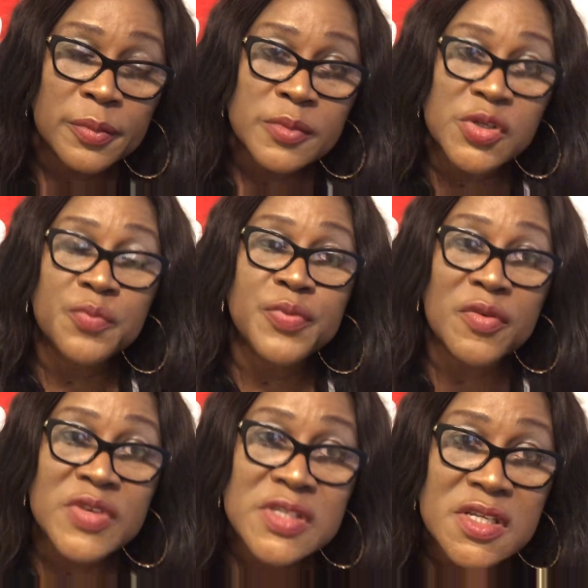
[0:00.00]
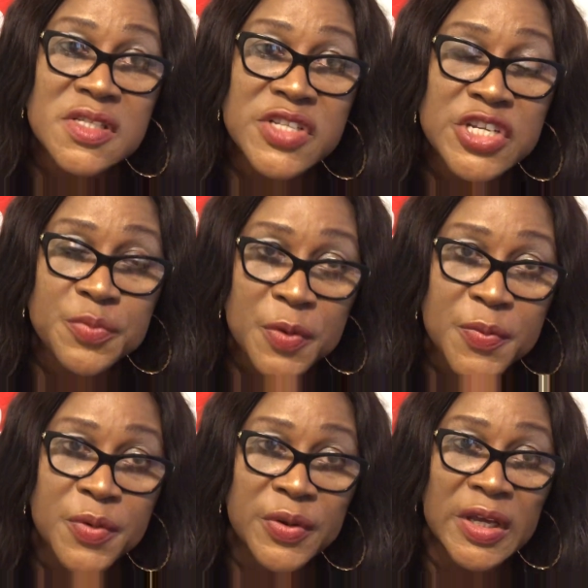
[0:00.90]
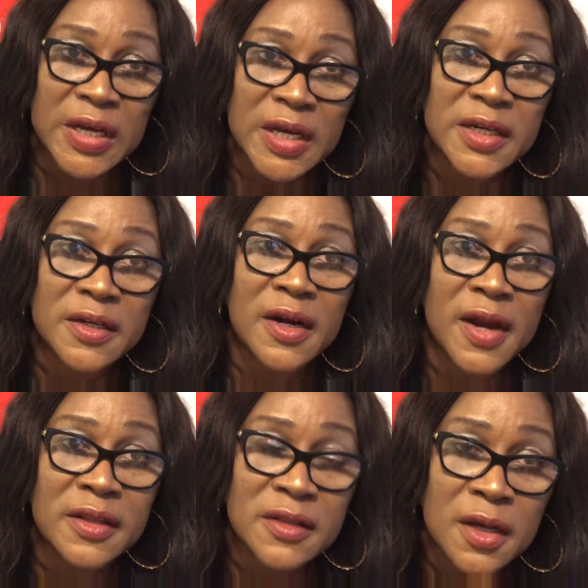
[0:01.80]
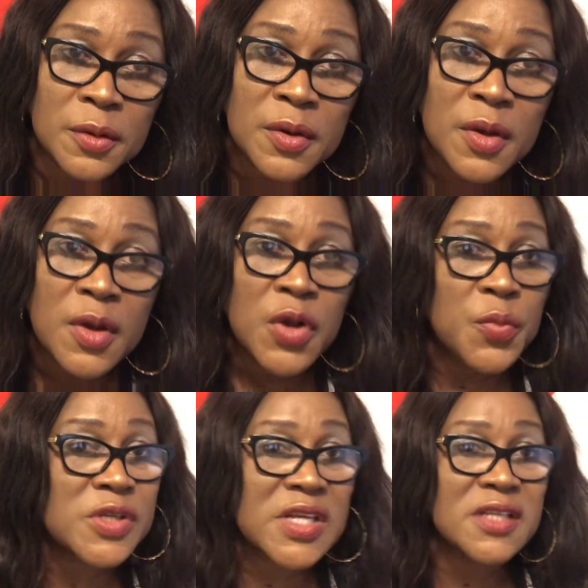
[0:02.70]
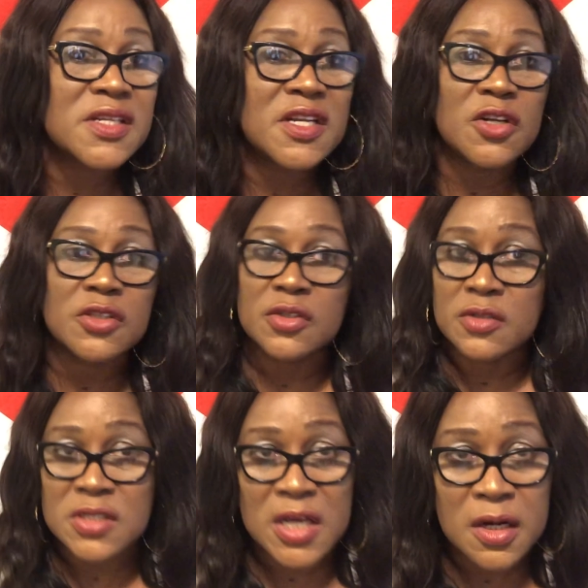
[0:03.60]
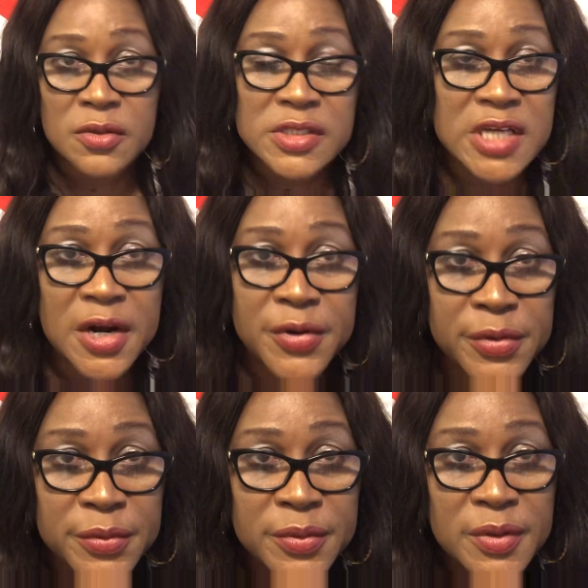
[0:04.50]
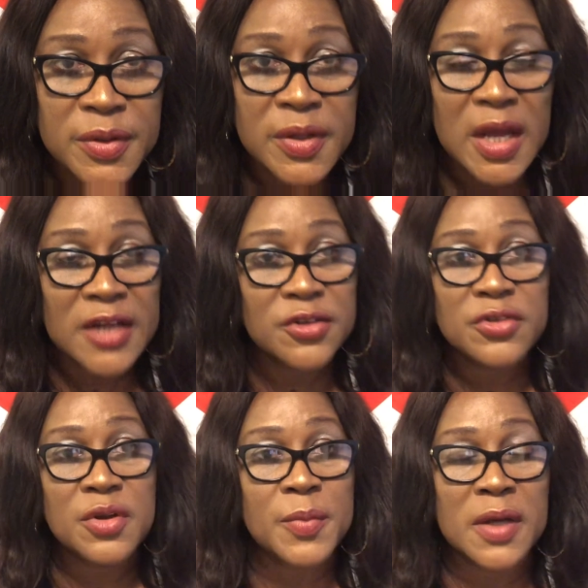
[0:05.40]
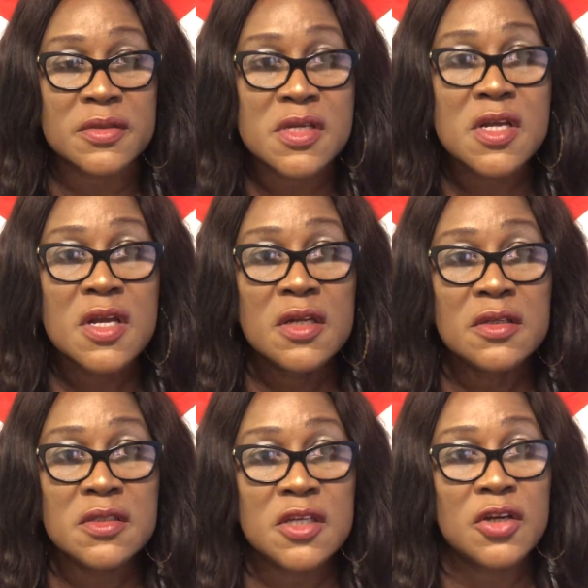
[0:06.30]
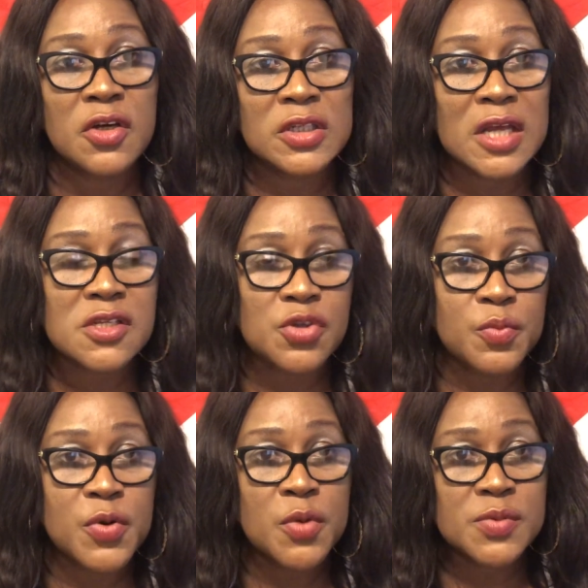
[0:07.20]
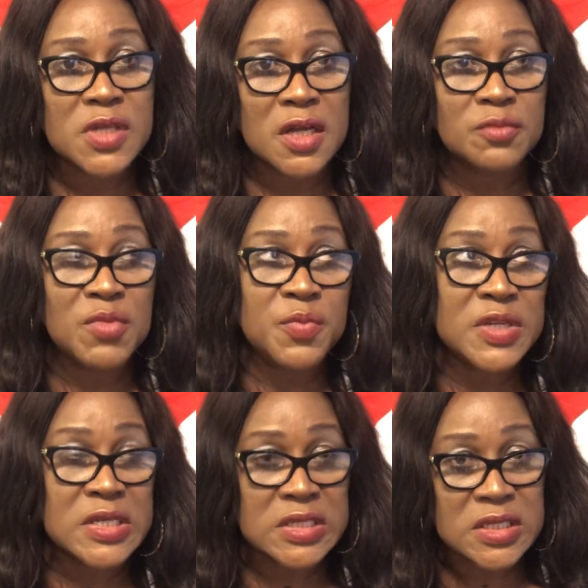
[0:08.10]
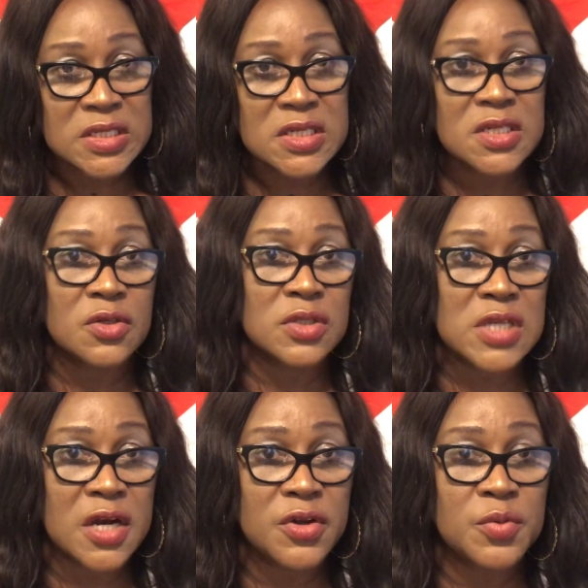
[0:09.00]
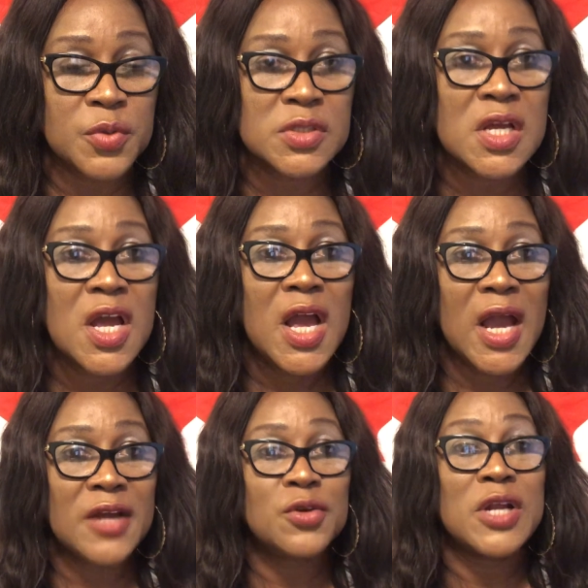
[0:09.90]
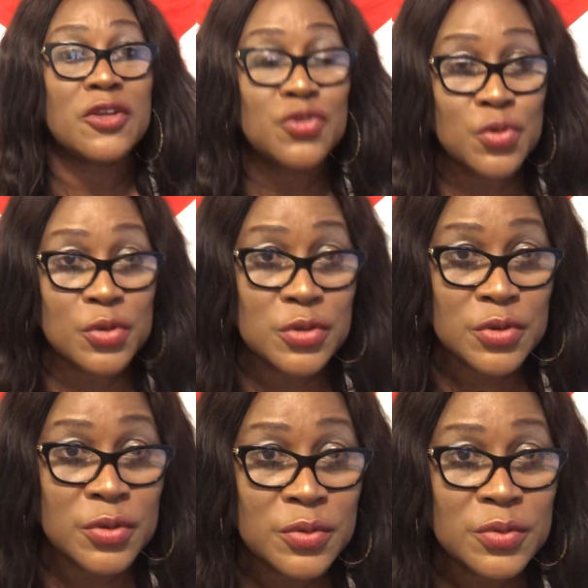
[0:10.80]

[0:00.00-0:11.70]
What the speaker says: Some provinces need people in Canada right now, but certainly not Ontario. I don't know about the other suburbs and maybe the cities in Ontario, but I know that Toronto